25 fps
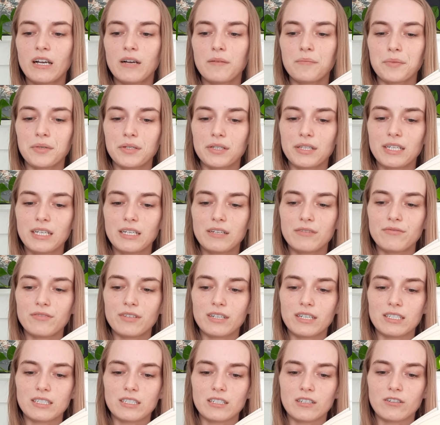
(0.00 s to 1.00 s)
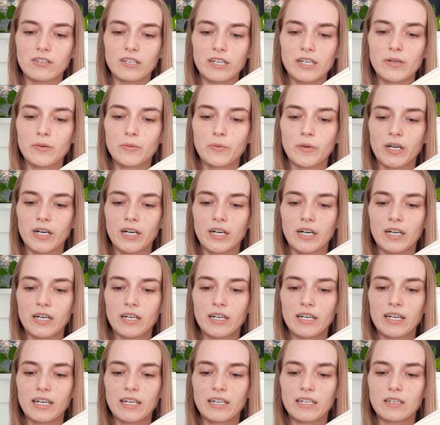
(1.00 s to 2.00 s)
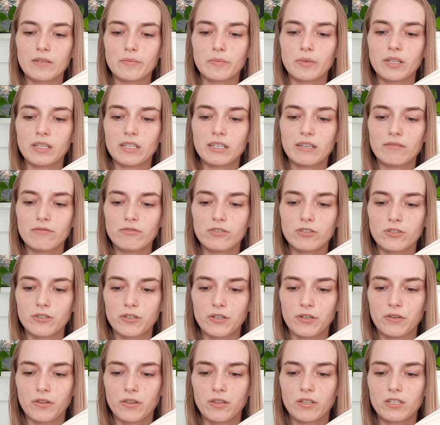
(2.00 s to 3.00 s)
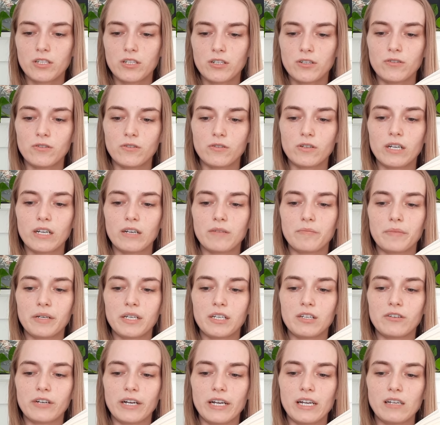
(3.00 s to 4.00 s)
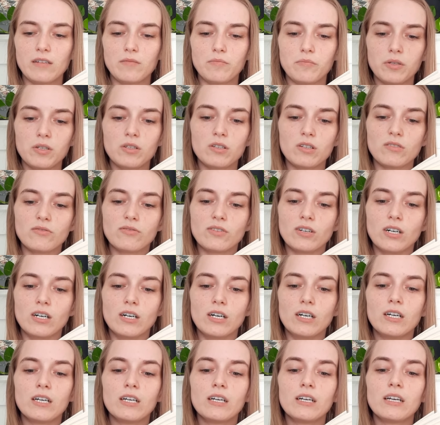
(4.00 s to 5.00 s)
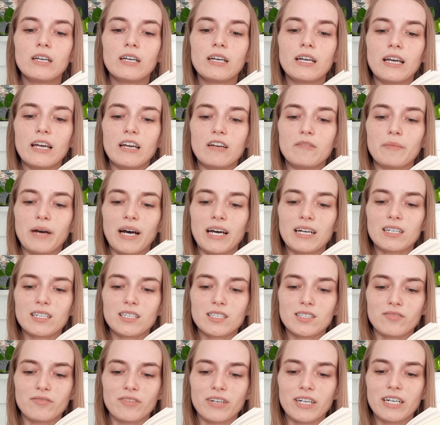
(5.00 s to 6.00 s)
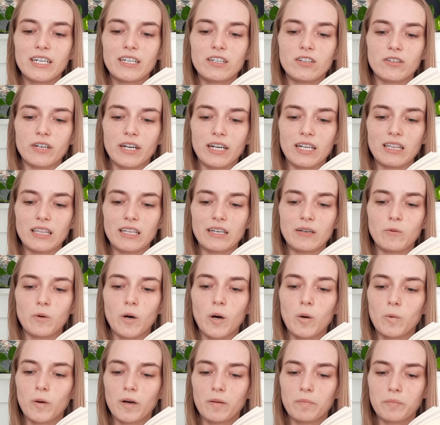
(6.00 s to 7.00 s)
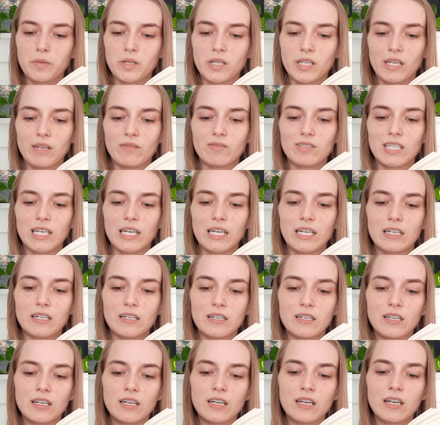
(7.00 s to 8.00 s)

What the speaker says: Belief is a great word, and a believed truth, too, can be great and beautiful. It matters very greatly what one believes in.